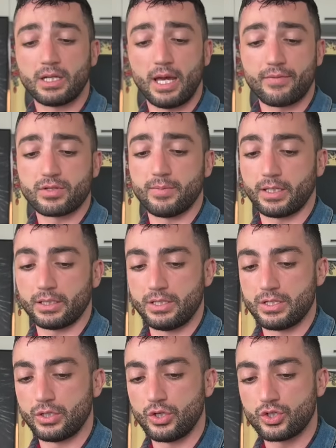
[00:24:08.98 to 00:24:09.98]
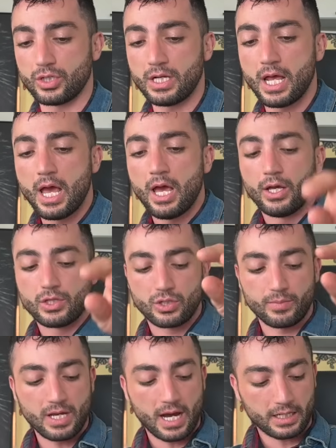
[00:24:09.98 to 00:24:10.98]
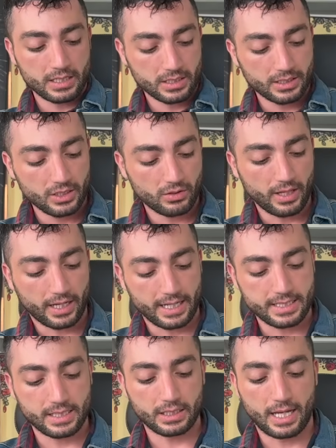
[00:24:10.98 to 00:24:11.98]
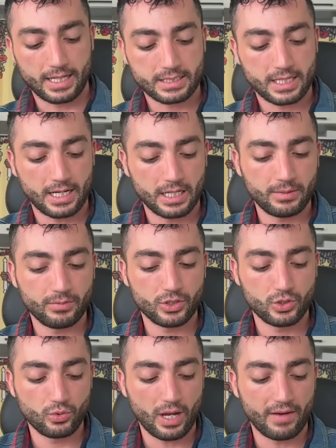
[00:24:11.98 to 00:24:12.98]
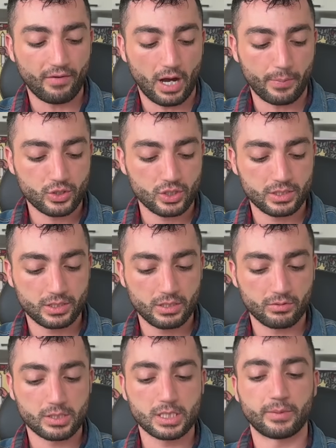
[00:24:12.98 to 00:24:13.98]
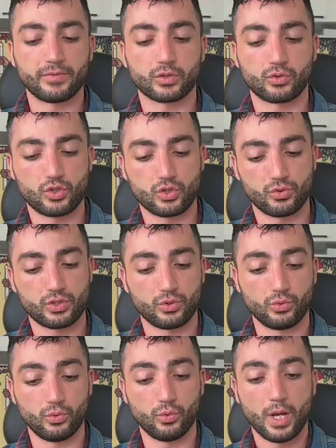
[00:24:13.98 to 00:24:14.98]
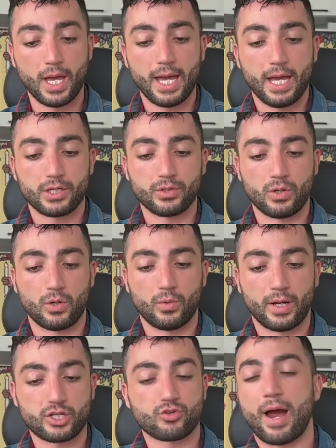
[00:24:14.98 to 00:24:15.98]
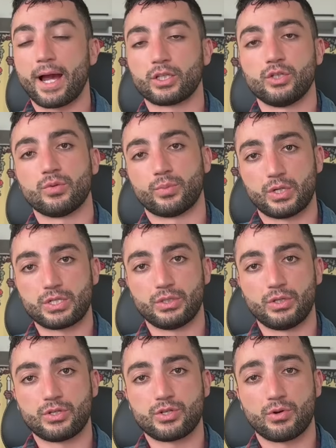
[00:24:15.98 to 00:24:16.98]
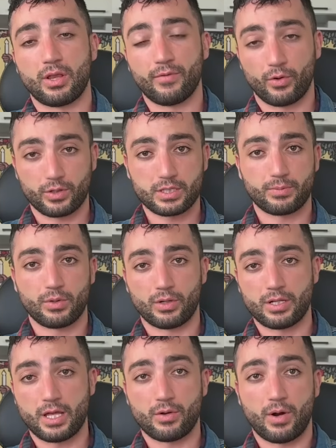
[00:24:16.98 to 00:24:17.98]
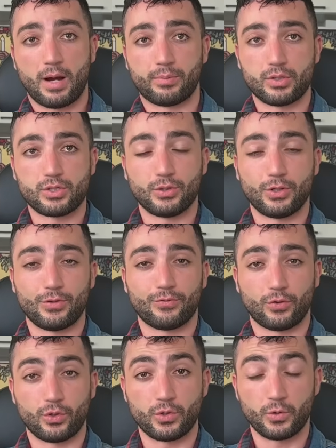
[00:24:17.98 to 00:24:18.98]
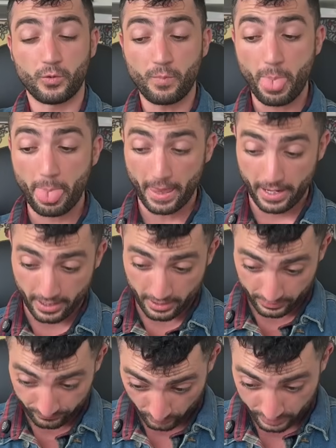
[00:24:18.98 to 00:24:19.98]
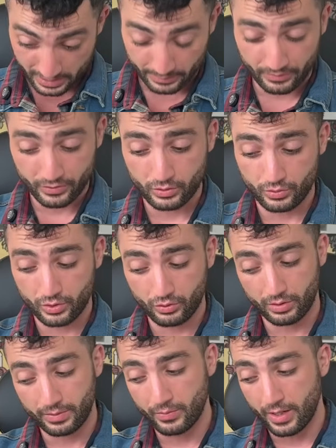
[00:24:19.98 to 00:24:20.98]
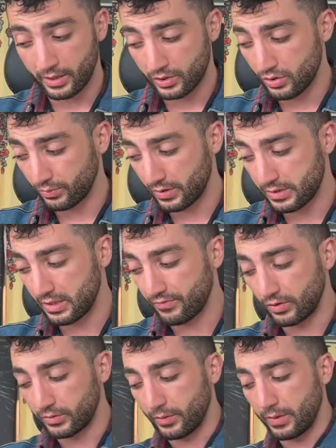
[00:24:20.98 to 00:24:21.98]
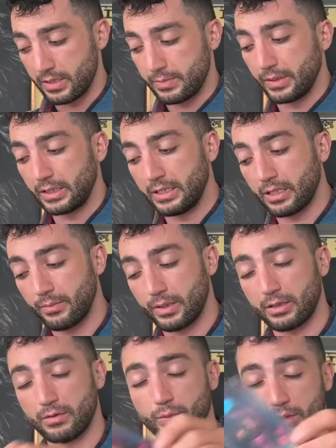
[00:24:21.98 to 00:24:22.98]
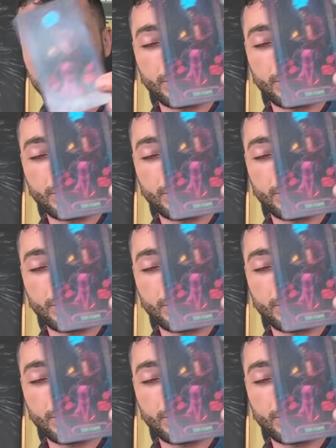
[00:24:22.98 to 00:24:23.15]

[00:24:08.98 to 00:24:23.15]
to have to make a decision. To be honest, Leo, like I said last time, you have options here. Some of you could choose to, attract a new person into your life or explore another opportunity for you. And for some of you, you could be wanting to proceed forward with this with this